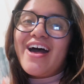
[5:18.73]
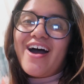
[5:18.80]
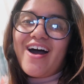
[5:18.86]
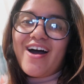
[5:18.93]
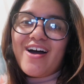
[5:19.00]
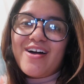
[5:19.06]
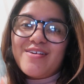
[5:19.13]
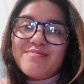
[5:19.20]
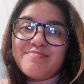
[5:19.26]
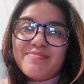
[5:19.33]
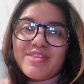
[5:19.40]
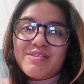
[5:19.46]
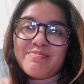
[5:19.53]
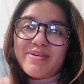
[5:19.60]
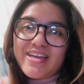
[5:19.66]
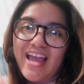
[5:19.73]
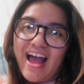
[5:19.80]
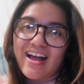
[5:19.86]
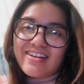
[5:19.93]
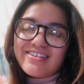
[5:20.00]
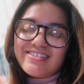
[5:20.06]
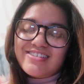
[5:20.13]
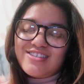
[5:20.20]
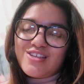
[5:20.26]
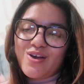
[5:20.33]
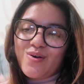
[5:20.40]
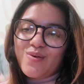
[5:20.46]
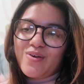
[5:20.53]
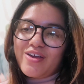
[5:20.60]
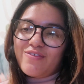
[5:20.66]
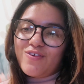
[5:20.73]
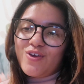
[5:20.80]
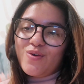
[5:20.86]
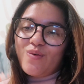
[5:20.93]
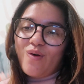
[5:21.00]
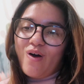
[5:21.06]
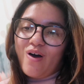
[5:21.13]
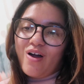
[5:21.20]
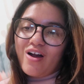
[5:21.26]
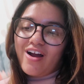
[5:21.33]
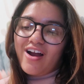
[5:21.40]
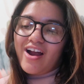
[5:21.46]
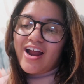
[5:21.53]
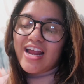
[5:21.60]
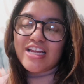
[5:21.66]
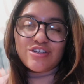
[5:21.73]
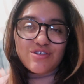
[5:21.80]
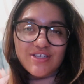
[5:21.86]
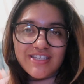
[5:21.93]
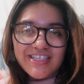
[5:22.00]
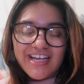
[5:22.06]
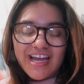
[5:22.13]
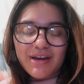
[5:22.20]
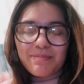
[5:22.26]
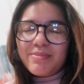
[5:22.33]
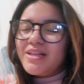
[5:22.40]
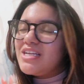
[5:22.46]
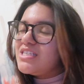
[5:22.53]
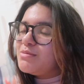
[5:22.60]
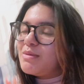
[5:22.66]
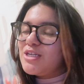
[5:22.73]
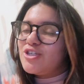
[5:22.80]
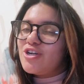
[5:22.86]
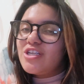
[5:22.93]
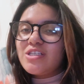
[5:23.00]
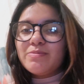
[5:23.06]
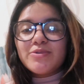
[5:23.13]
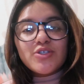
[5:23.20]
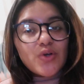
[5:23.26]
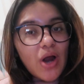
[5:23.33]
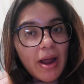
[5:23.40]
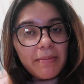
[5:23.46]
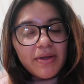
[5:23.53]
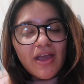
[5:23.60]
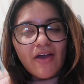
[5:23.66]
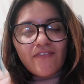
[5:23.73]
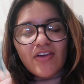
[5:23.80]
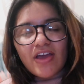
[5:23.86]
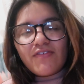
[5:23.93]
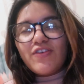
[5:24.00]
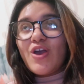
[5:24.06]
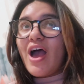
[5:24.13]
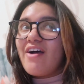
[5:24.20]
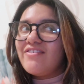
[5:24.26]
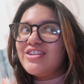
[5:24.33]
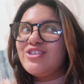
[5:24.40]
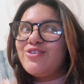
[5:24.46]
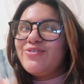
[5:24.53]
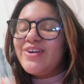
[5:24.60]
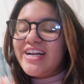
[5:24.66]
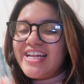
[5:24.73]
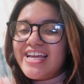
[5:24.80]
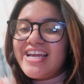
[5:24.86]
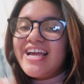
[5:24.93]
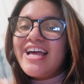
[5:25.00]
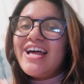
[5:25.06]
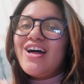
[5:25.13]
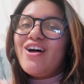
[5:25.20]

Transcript: Um, but yeah, so if you are interested, please make sure to subscribe if you haven't already.